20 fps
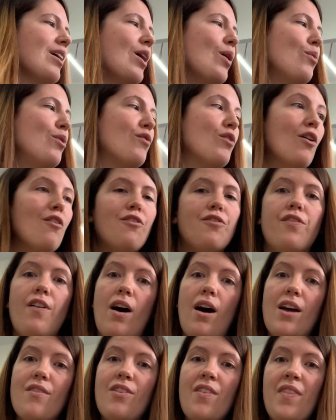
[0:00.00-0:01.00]
We've got
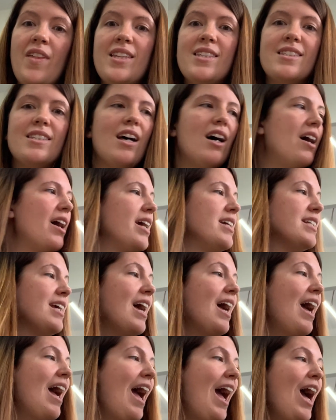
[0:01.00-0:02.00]
5 on this side.
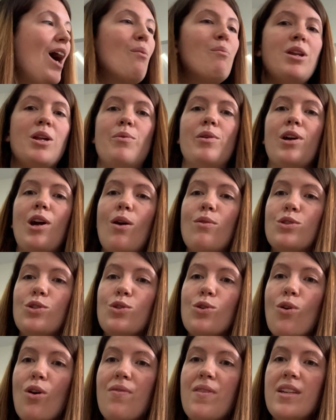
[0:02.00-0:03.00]
How many are we going to
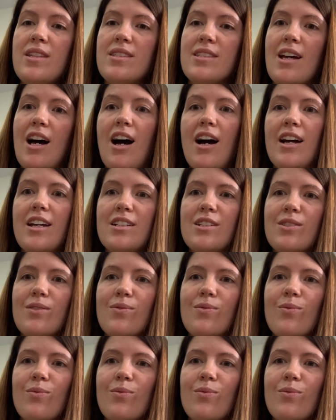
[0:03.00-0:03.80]
draw on this side?